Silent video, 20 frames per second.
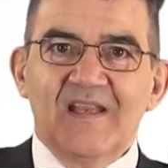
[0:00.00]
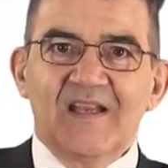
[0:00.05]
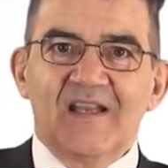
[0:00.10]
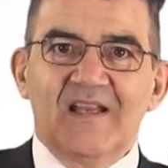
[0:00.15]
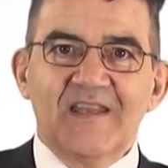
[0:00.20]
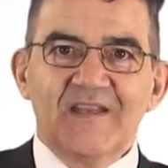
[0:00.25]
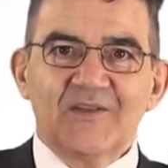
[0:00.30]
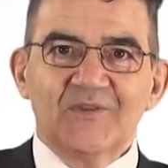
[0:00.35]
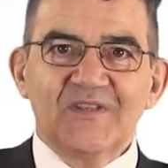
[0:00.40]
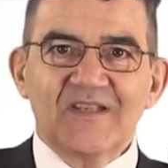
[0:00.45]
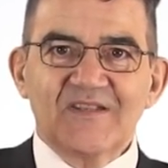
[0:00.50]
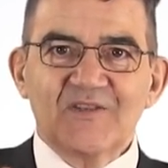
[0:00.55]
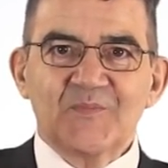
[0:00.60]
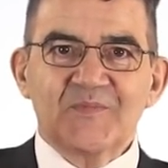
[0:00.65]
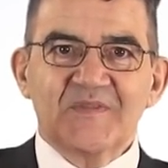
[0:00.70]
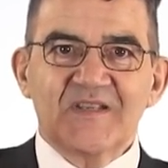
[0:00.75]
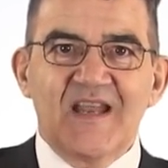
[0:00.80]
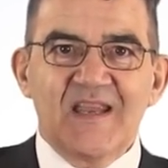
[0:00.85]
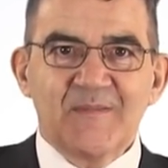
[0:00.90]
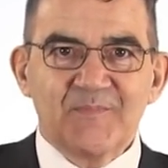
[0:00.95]
Click on the
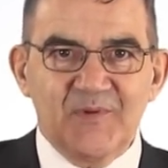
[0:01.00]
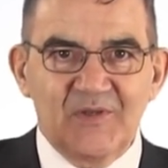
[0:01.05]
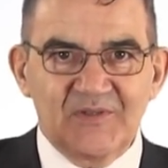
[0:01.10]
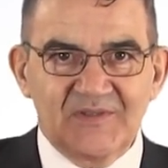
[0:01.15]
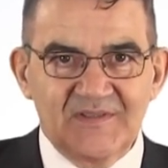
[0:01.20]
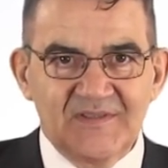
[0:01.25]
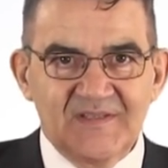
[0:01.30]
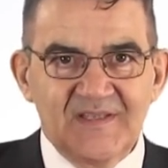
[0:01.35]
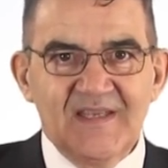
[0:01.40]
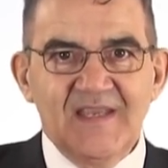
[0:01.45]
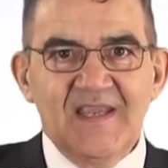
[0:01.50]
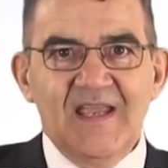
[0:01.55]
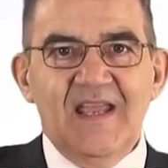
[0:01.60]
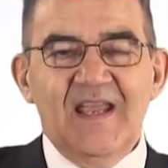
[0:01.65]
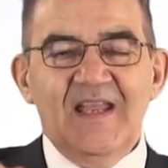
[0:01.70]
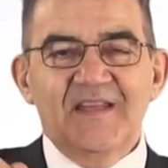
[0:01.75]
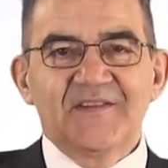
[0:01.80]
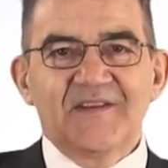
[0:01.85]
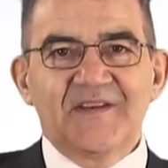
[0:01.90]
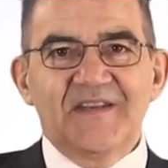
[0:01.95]
subscribe button
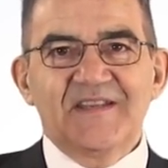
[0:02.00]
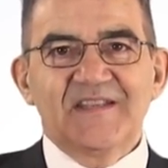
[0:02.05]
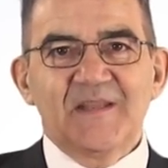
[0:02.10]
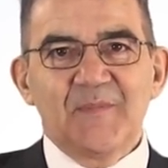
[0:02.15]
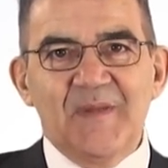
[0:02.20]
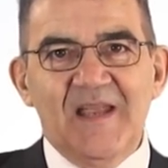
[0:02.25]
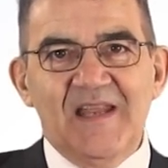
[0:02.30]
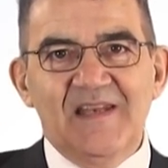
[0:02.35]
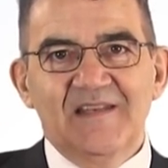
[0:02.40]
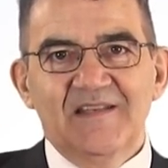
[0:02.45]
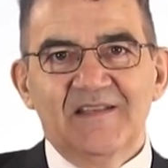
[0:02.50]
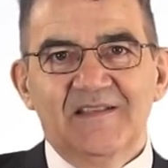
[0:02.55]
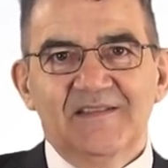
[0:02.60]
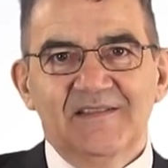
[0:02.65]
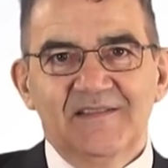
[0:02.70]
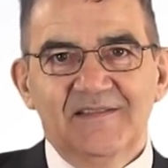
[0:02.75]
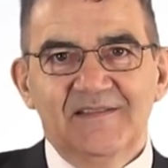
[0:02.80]
and ring the bell.